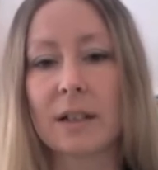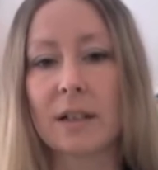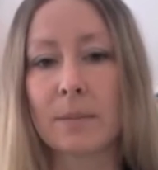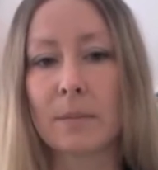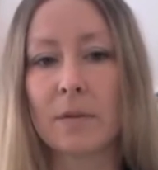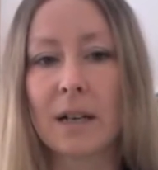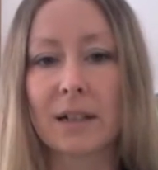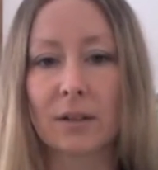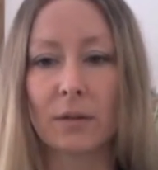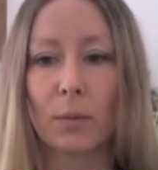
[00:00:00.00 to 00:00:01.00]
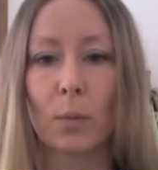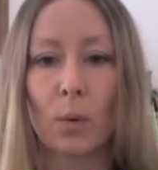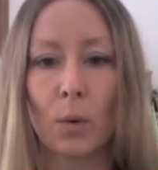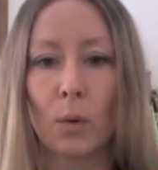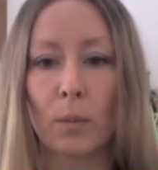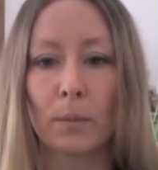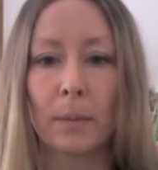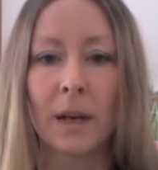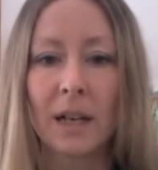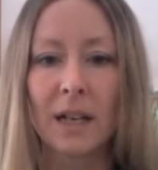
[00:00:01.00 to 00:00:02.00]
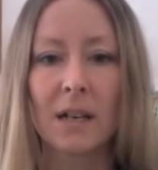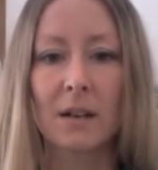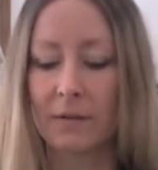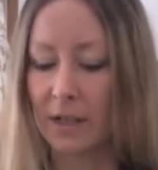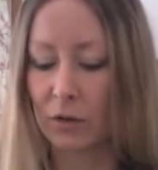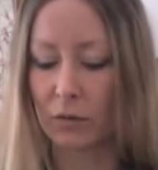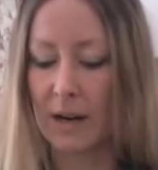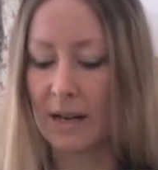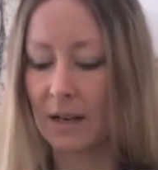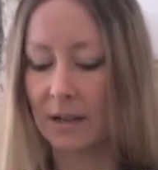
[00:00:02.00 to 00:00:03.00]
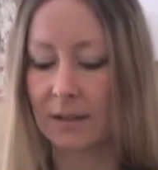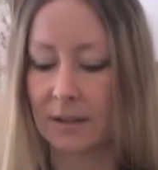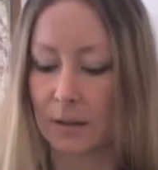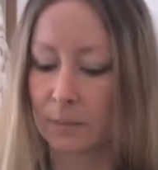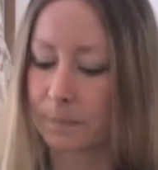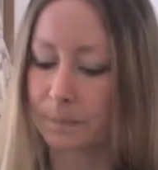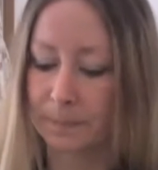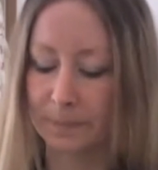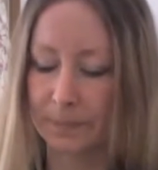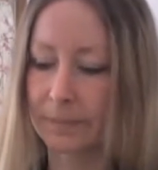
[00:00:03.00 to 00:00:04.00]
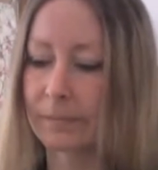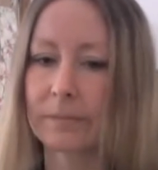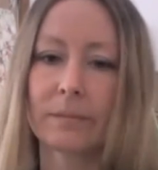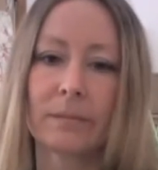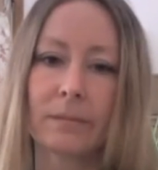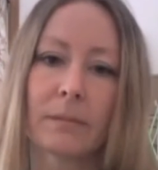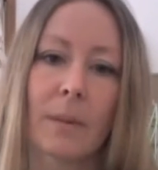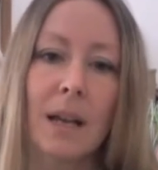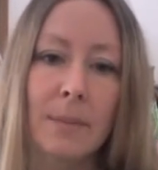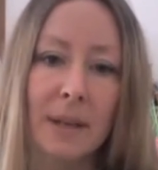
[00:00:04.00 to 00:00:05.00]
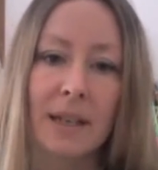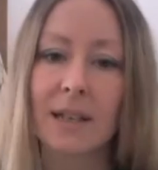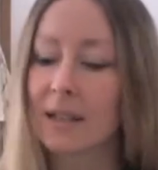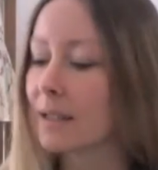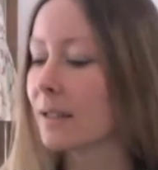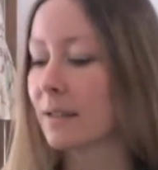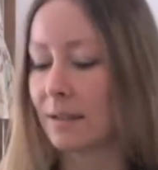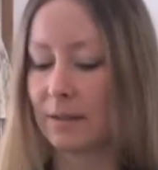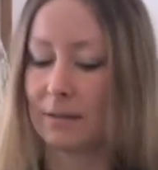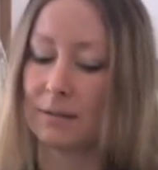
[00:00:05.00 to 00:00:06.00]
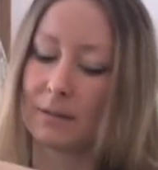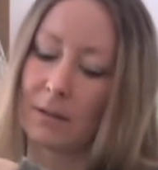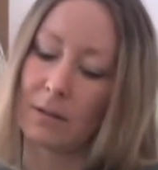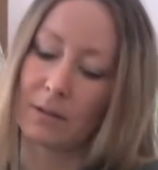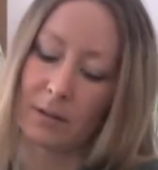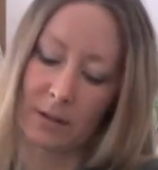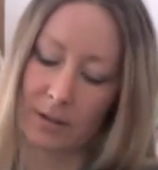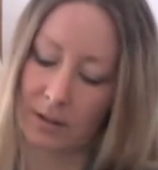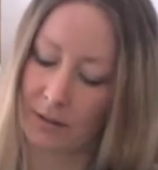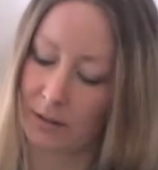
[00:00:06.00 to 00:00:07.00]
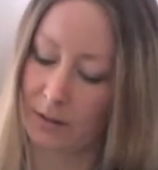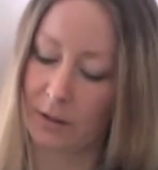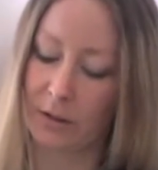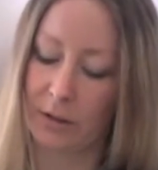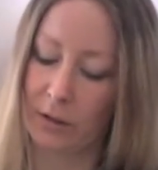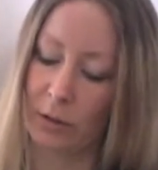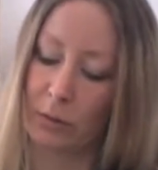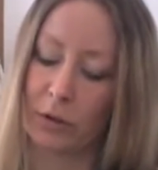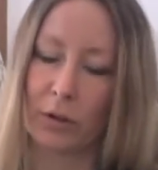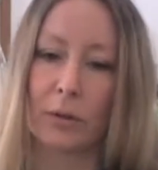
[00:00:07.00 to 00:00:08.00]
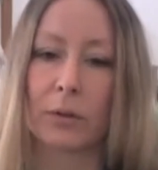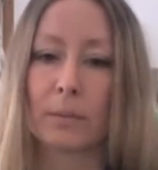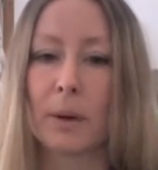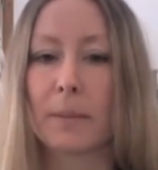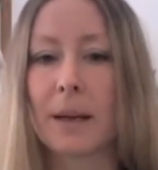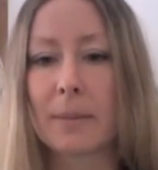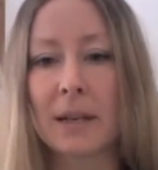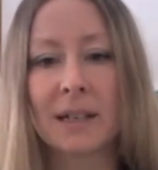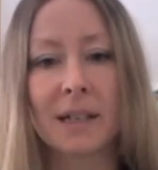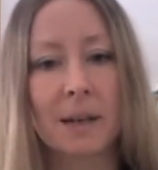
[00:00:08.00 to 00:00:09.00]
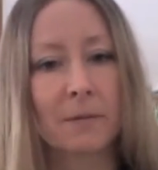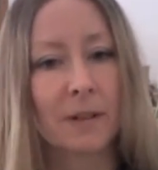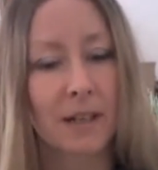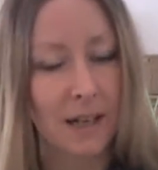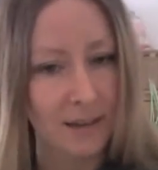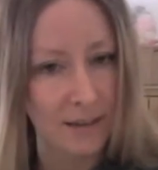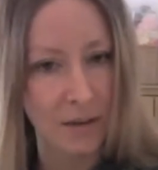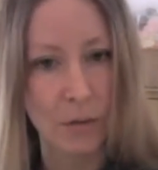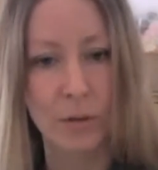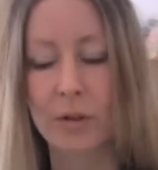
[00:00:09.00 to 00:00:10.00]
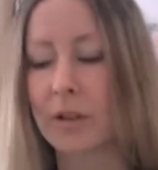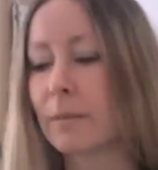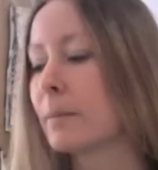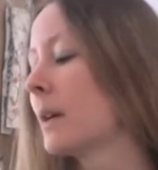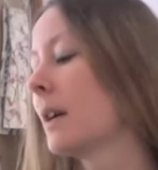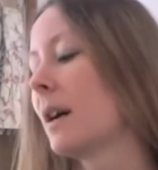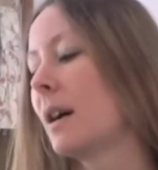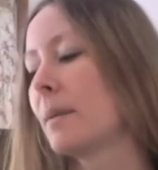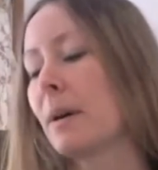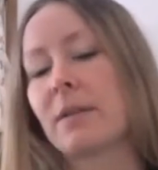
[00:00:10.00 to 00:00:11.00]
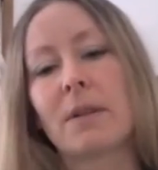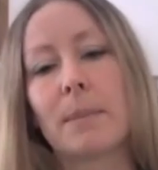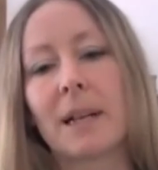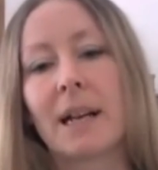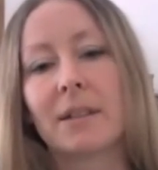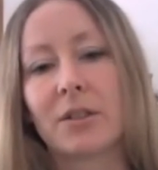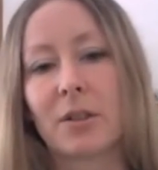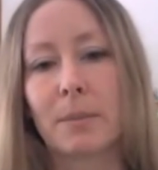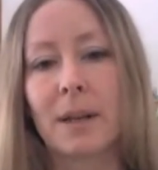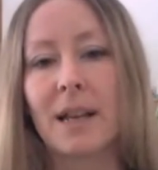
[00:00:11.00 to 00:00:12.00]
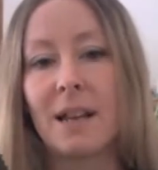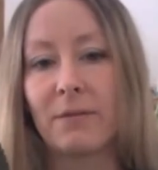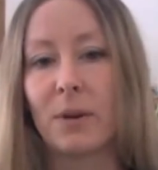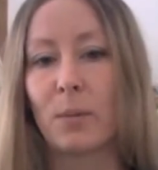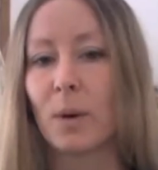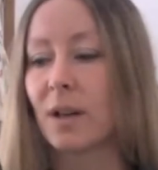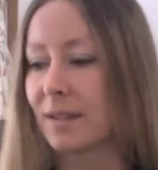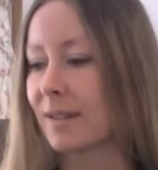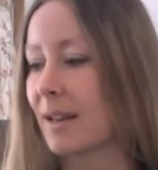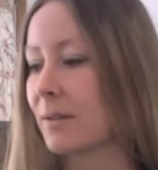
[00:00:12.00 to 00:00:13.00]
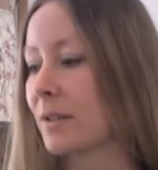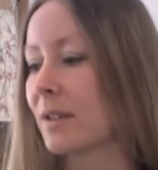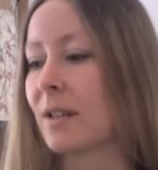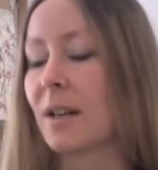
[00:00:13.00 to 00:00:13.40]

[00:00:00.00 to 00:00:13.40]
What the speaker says: a really sort of warm, lovely grey colour. So maybe not too soon, but maybe in time for next autumn, I might replicate this jumper if it works out.